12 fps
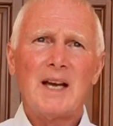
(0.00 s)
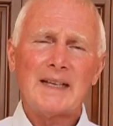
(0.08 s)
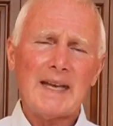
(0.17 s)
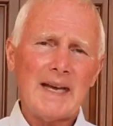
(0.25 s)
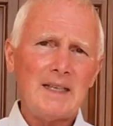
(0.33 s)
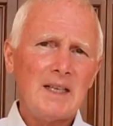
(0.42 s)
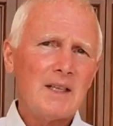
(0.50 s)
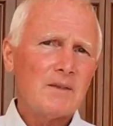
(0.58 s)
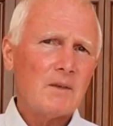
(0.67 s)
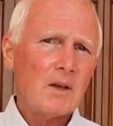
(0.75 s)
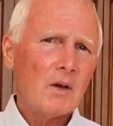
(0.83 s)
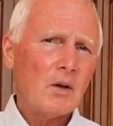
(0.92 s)
Again,
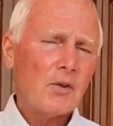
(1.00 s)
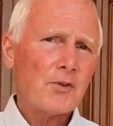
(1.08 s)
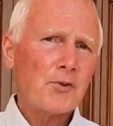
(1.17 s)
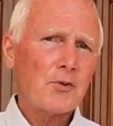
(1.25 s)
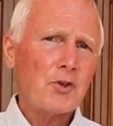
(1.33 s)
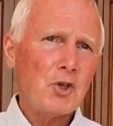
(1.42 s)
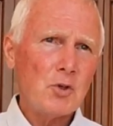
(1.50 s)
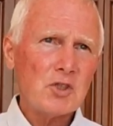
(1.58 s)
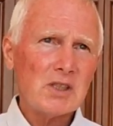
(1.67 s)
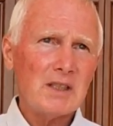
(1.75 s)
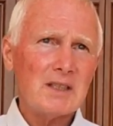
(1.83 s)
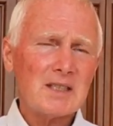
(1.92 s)

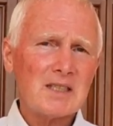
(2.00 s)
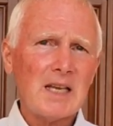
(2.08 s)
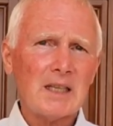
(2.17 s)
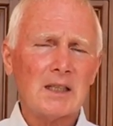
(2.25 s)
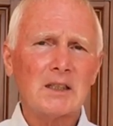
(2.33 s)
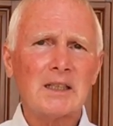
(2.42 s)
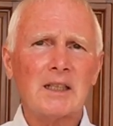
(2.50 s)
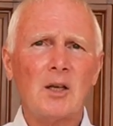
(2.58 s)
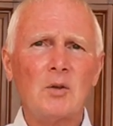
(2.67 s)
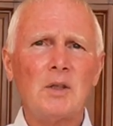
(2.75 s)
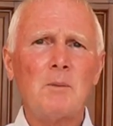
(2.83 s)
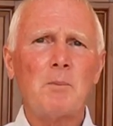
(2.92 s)
usually the settlor can
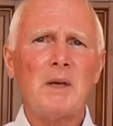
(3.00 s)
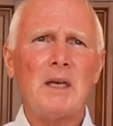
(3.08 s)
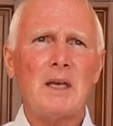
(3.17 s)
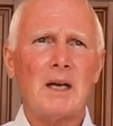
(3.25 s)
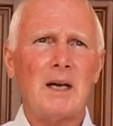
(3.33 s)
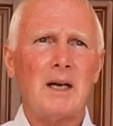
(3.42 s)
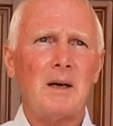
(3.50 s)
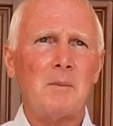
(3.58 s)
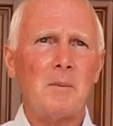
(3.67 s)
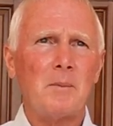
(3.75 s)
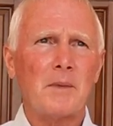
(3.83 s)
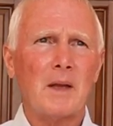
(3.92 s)
only be
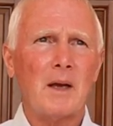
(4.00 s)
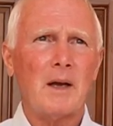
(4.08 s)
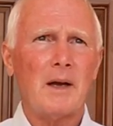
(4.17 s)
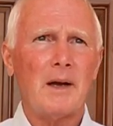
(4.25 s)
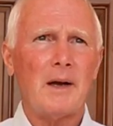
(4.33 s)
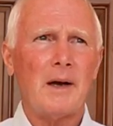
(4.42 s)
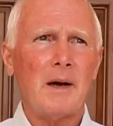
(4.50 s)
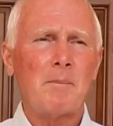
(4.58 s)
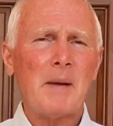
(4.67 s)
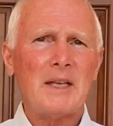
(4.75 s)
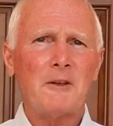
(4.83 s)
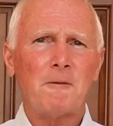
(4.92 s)
a
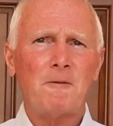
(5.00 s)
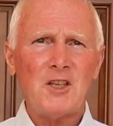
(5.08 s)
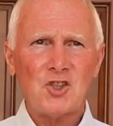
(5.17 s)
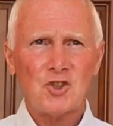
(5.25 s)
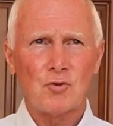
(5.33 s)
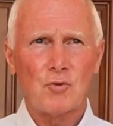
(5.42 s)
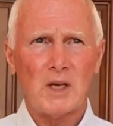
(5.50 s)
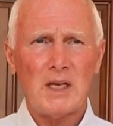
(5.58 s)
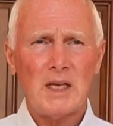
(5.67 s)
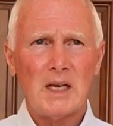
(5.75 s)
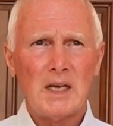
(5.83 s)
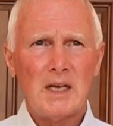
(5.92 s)

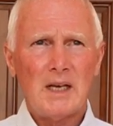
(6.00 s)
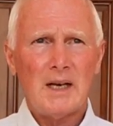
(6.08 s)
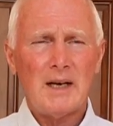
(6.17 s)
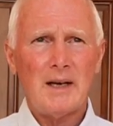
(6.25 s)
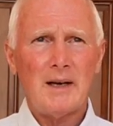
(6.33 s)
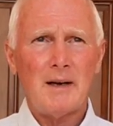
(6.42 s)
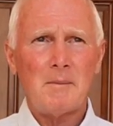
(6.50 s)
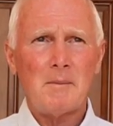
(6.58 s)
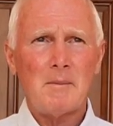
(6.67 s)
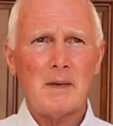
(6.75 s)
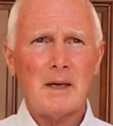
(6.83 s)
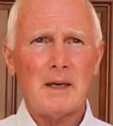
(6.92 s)
beneficiary
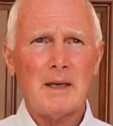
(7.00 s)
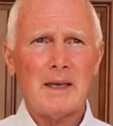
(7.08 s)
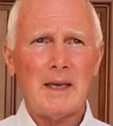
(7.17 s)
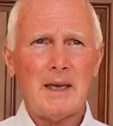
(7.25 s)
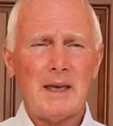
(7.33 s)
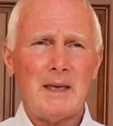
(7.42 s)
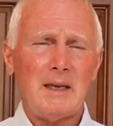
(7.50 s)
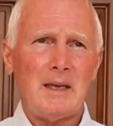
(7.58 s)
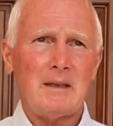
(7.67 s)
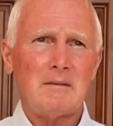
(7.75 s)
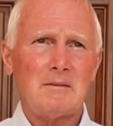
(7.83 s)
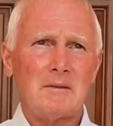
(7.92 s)

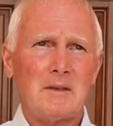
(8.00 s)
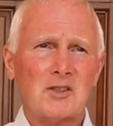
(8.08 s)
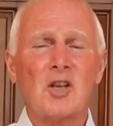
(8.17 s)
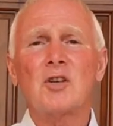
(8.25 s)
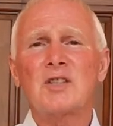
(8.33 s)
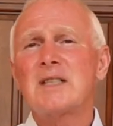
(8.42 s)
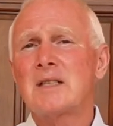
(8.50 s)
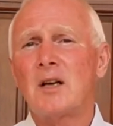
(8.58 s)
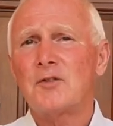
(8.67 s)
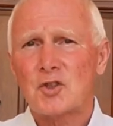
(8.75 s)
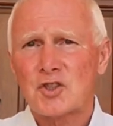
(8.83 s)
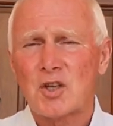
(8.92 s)
as long as he's
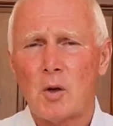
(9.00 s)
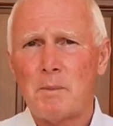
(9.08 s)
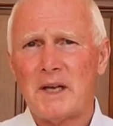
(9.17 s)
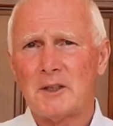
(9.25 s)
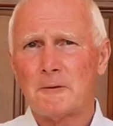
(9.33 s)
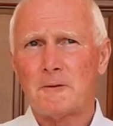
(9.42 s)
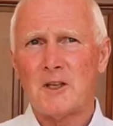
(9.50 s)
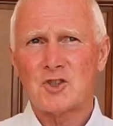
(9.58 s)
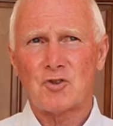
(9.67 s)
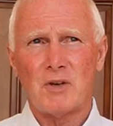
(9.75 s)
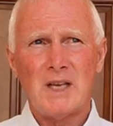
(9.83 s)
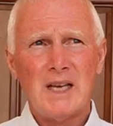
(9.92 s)
not the sole
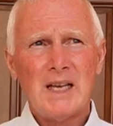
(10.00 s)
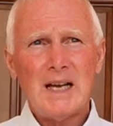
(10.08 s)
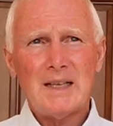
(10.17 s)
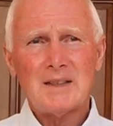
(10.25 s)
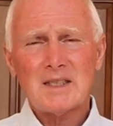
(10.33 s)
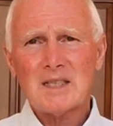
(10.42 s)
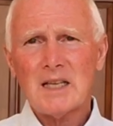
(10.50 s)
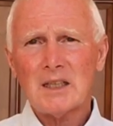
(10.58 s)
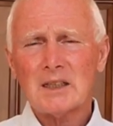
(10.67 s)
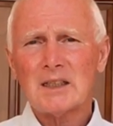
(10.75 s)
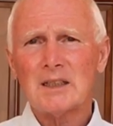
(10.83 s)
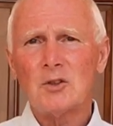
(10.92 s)
beneficiary. And the
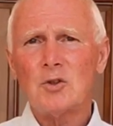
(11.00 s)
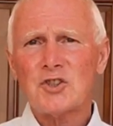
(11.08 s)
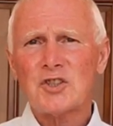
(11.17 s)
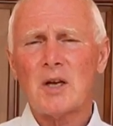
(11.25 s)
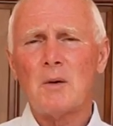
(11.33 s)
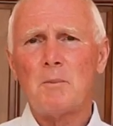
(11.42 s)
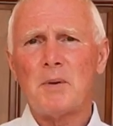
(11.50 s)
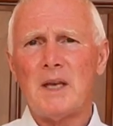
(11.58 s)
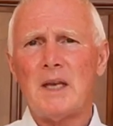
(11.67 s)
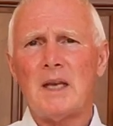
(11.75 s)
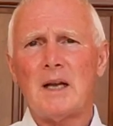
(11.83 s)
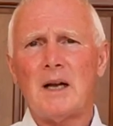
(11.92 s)
settlor can also
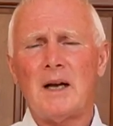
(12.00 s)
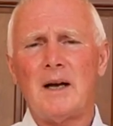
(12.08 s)
be